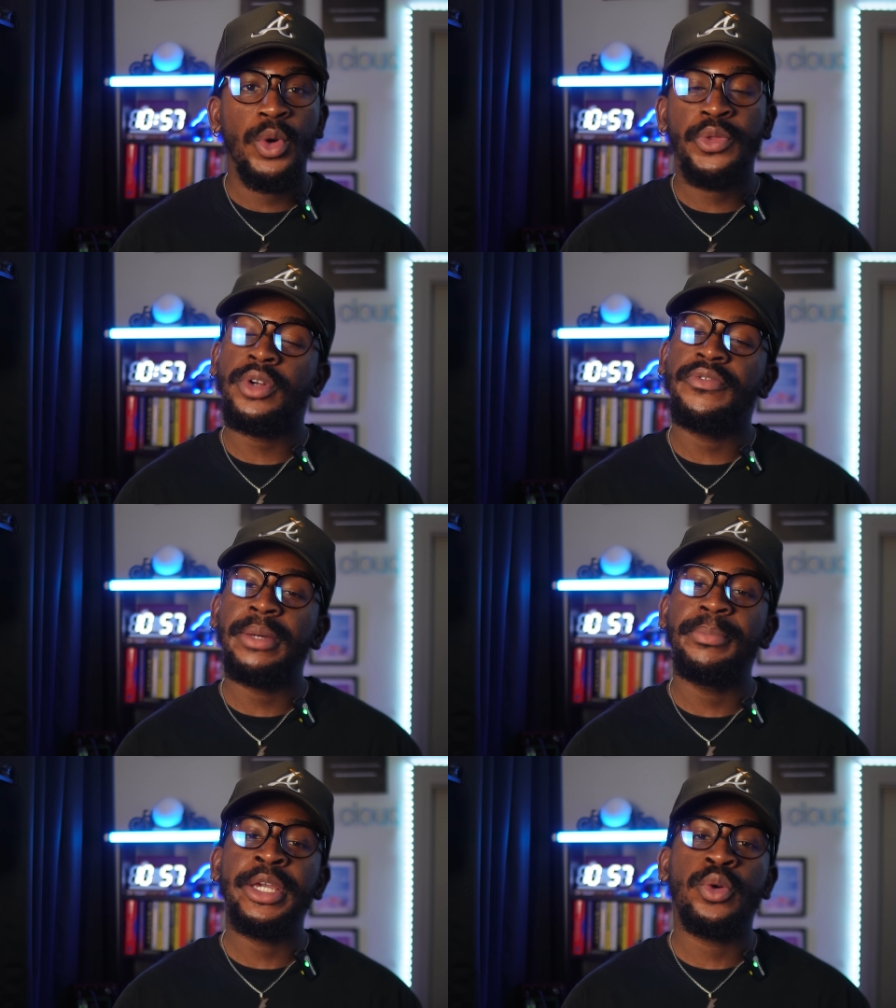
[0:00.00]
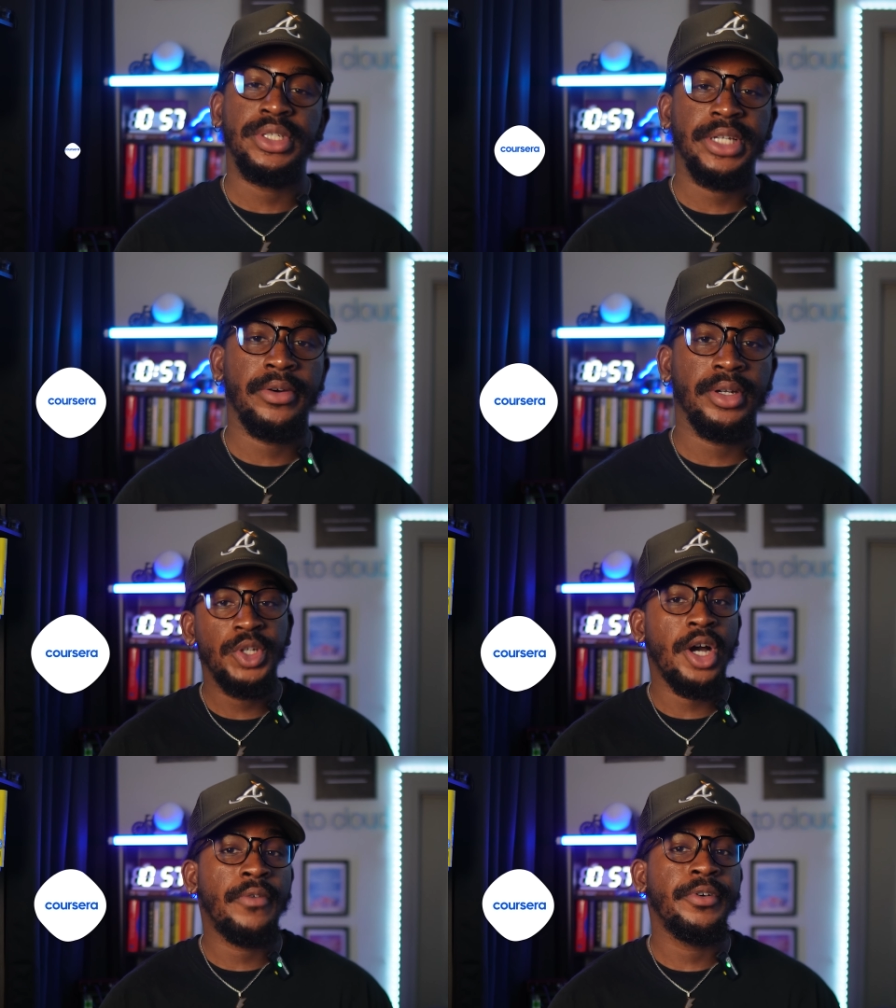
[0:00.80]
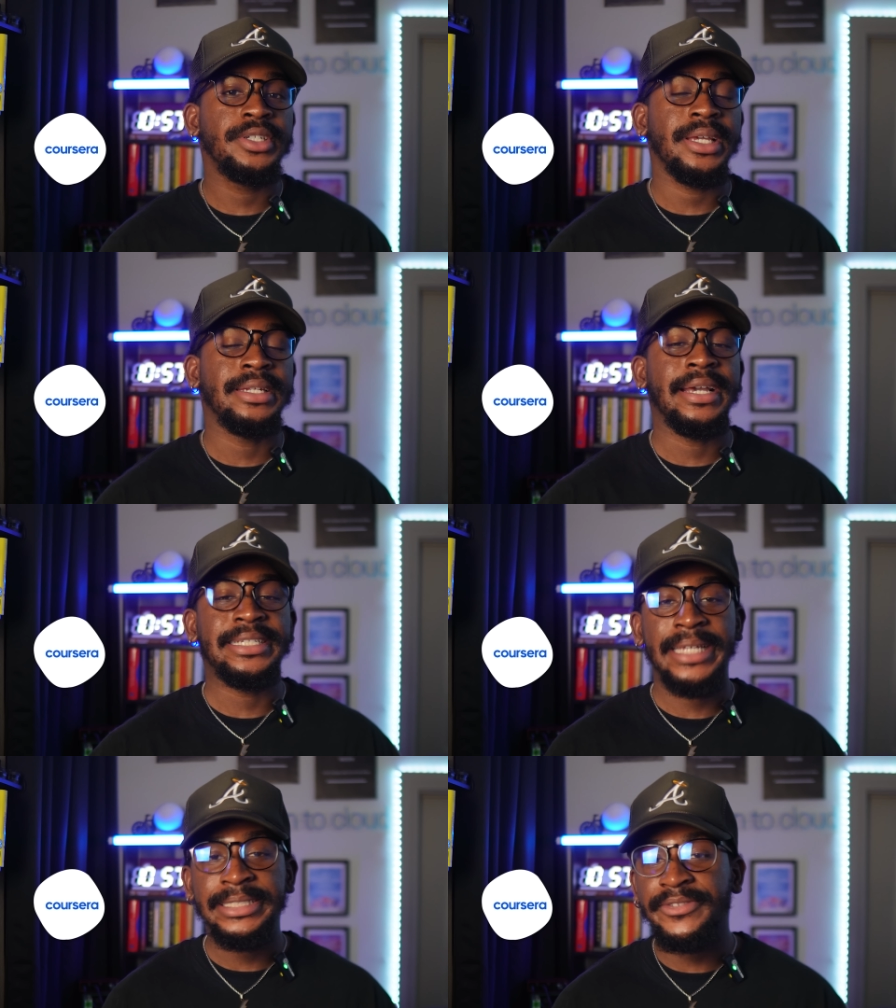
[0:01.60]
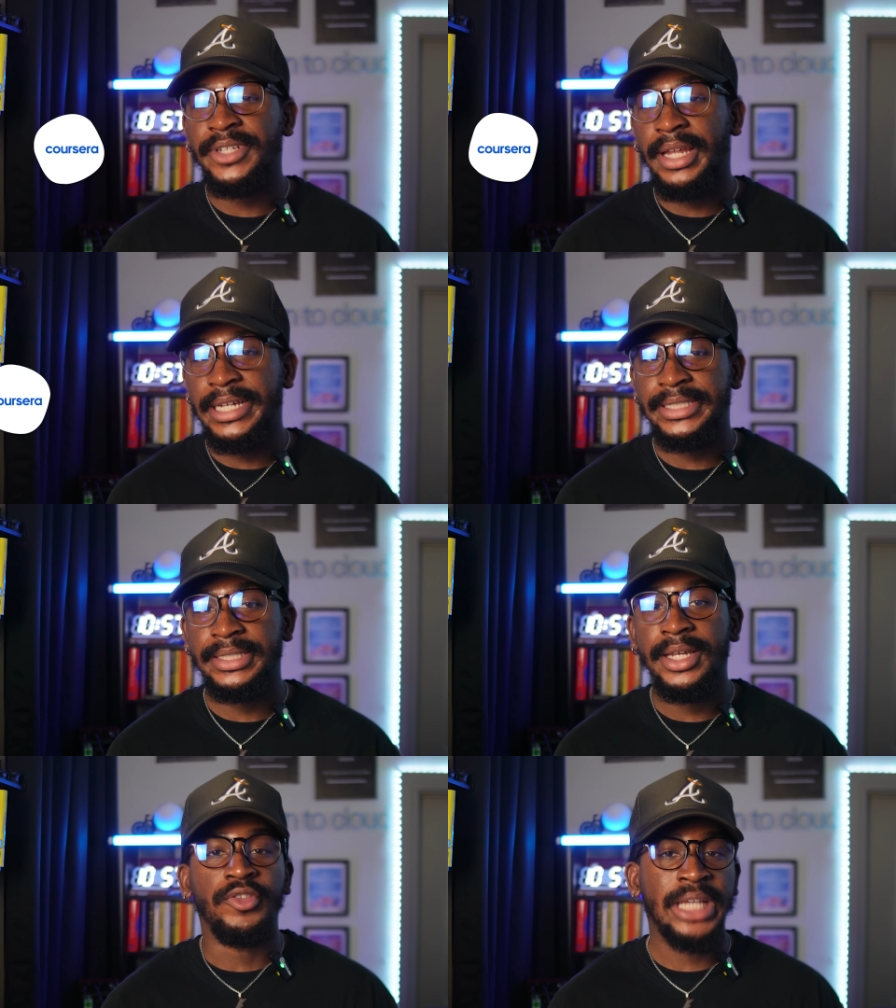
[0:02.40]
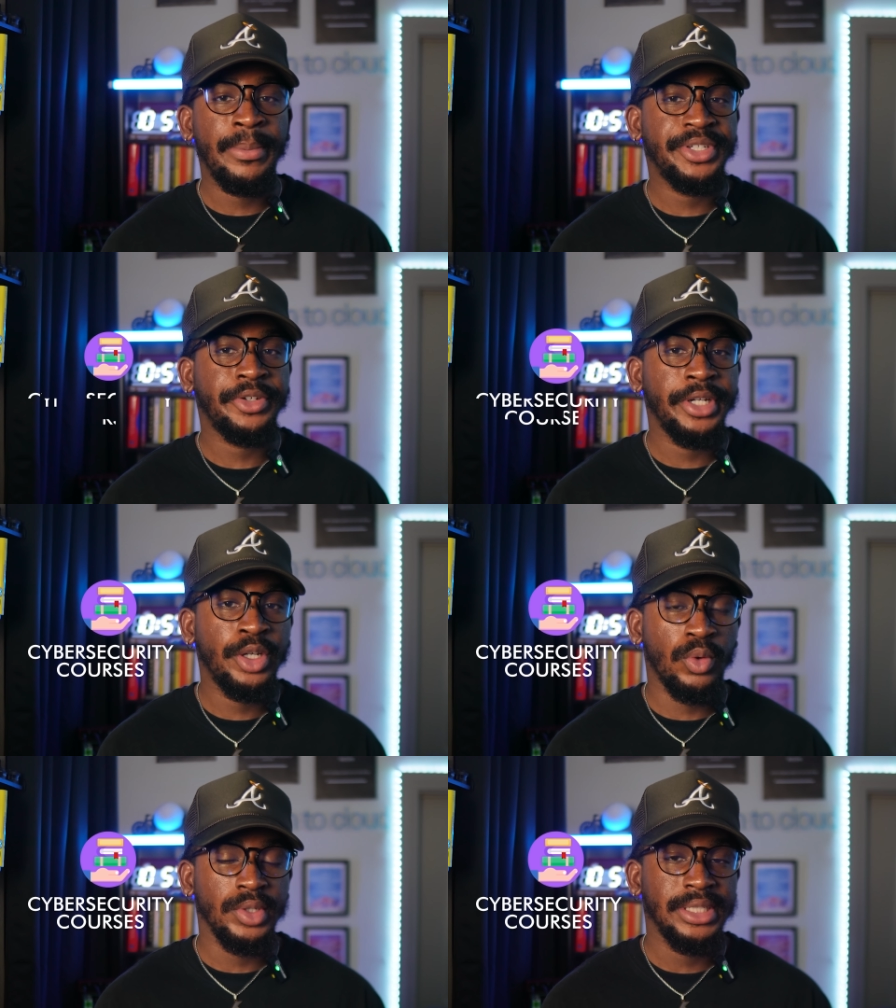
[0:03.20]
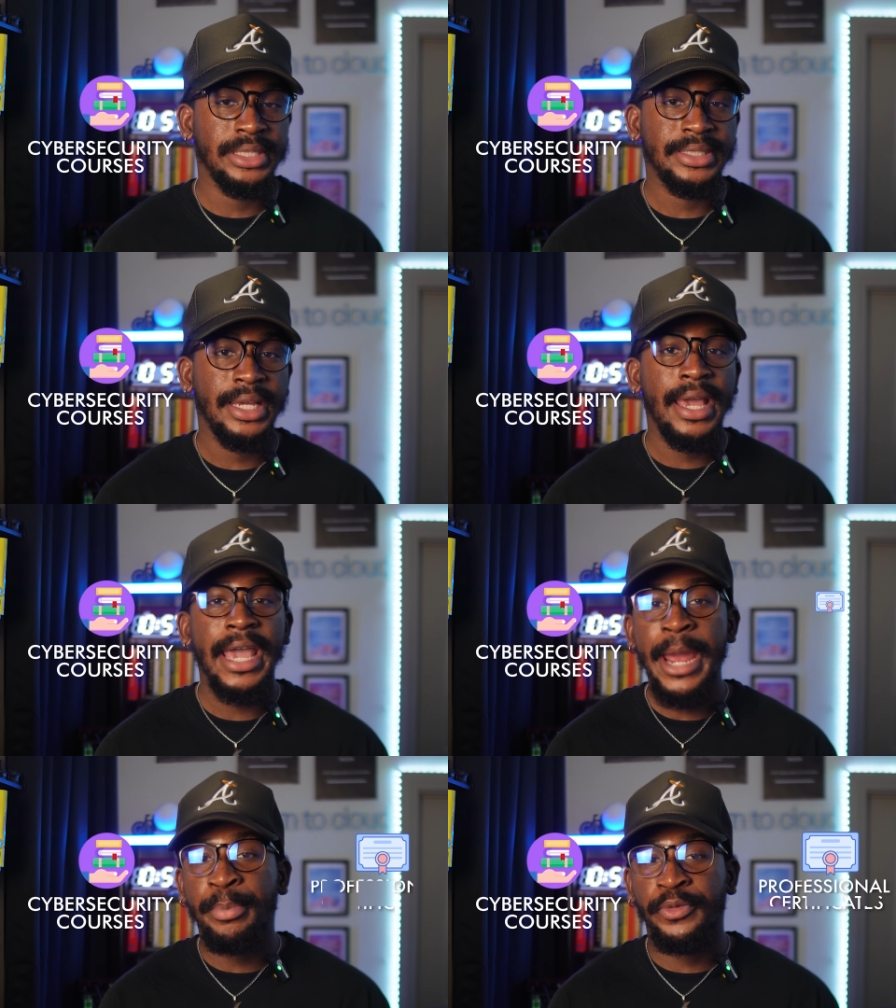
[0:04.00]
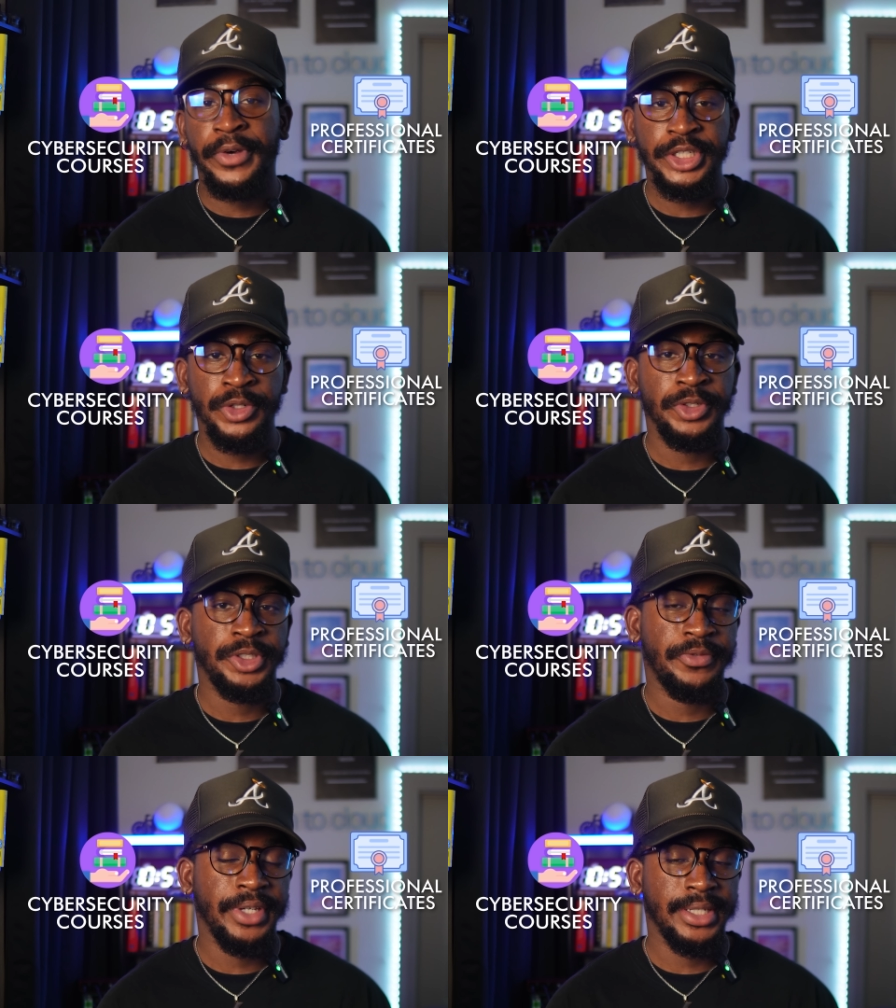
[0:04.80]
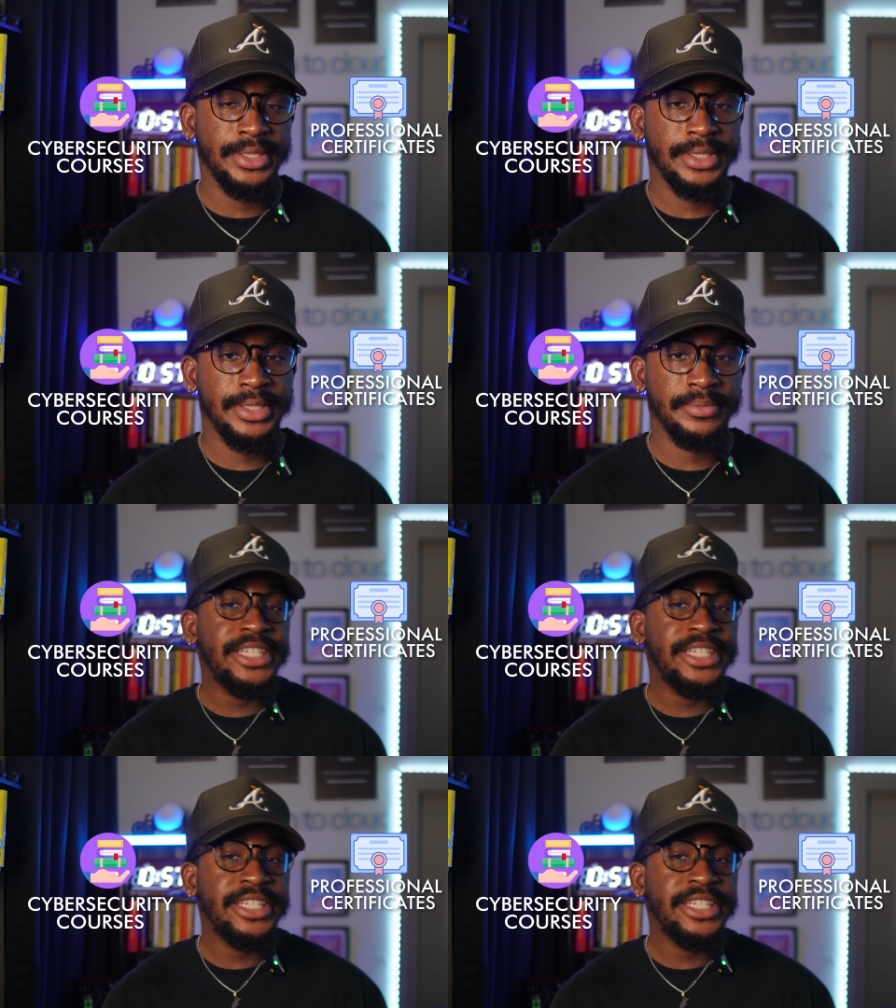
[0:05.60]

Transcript: with one of them being Coursera, which offers an extensive selection of cybersecurity courses and professional certificates.